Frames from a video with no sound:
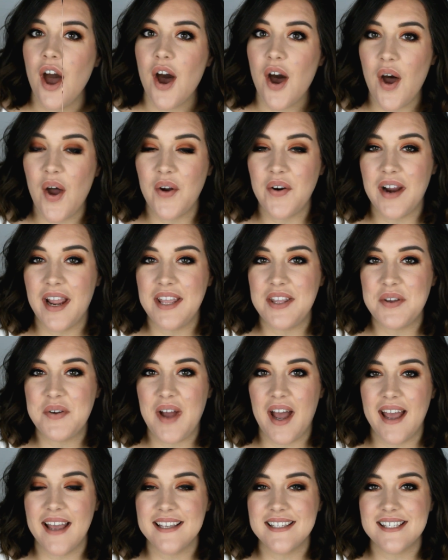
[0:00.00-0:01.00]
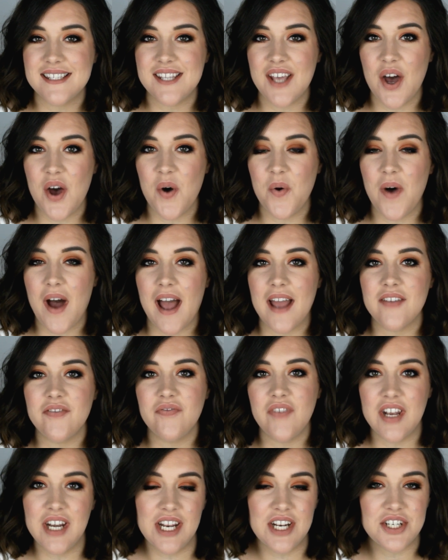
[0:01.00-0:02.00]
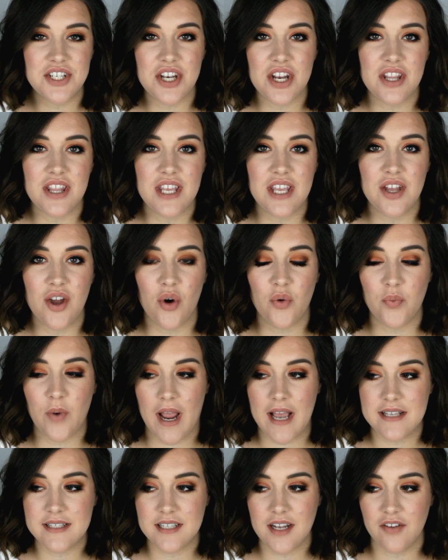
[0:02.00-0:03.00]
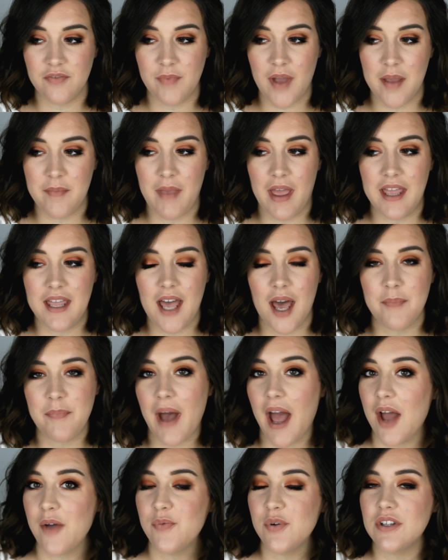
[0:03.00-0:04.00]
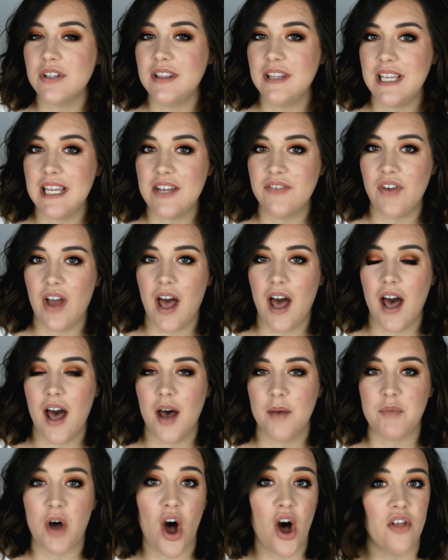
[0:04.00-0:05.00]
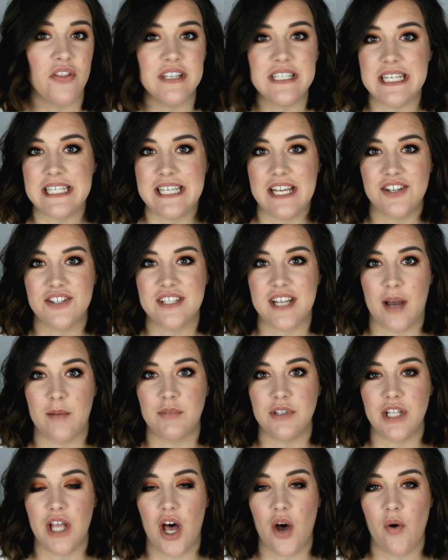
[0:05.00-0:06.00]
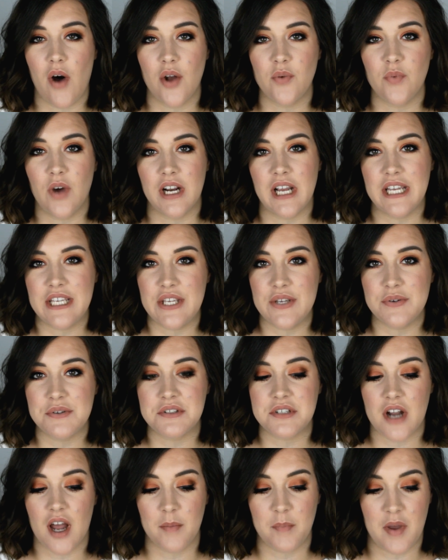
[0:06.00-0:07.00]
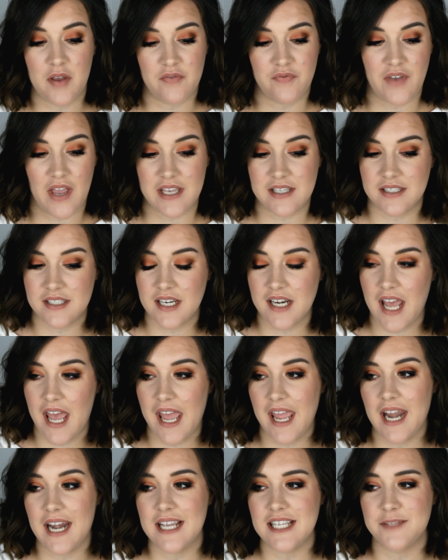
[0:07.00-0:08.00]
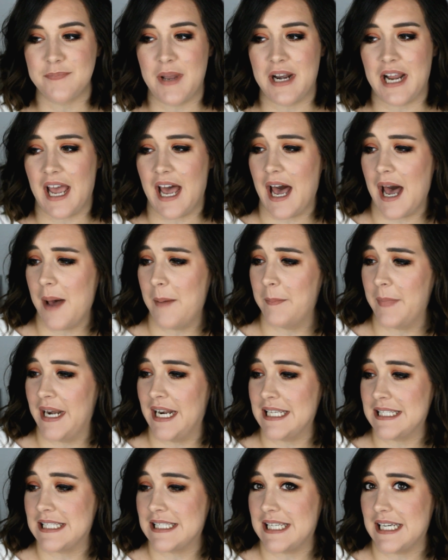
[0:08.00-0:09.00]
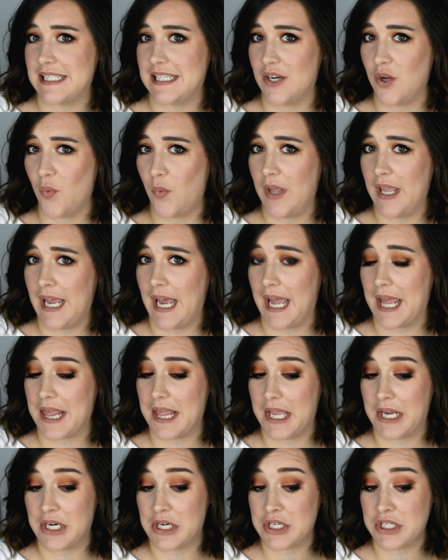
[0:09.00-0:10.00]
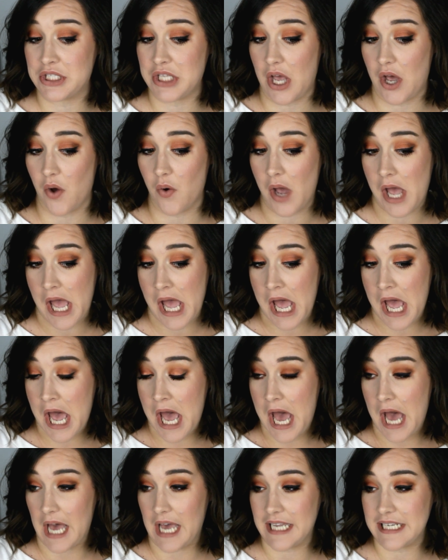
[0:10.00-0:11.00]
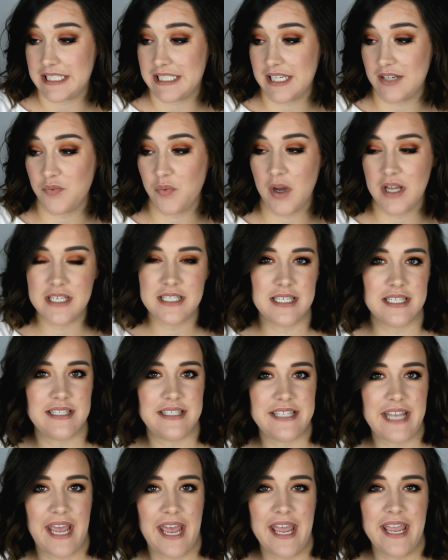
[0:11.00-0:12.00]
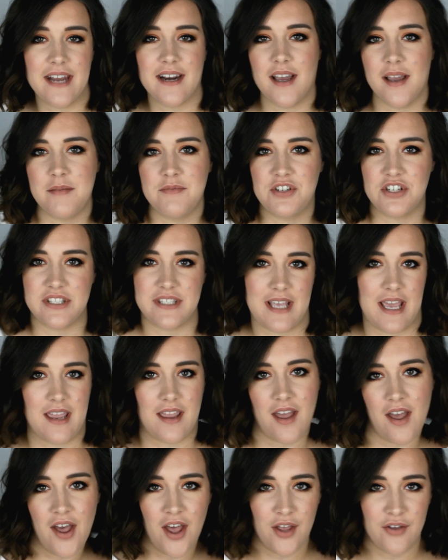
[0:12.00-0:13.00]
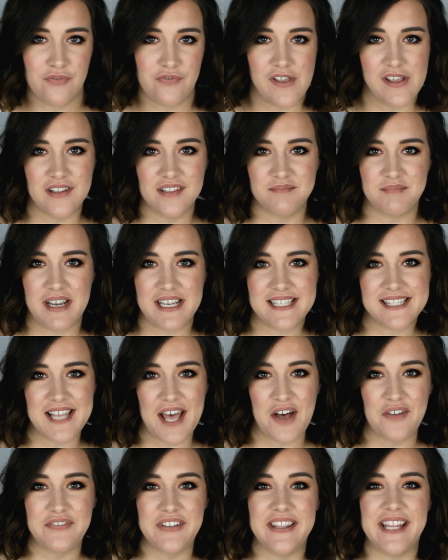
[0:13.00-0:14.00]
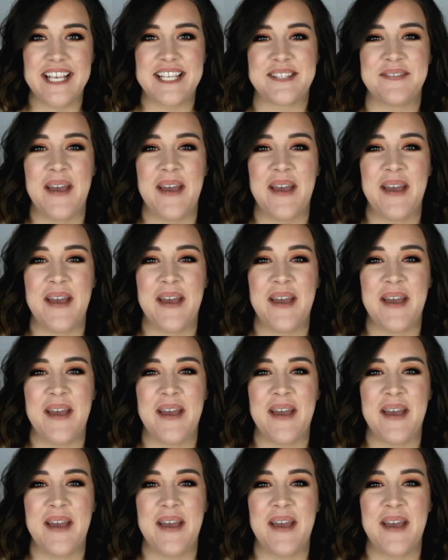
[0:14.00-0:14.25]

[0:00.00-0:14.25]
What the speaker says: Alright, you guys, so I finished the rest of my makeup. I will leave all the details down below on what I used on my face today. It has been a hot minute since I did a wing eyeliner, so I did one today, and I'm just like feeling myself in this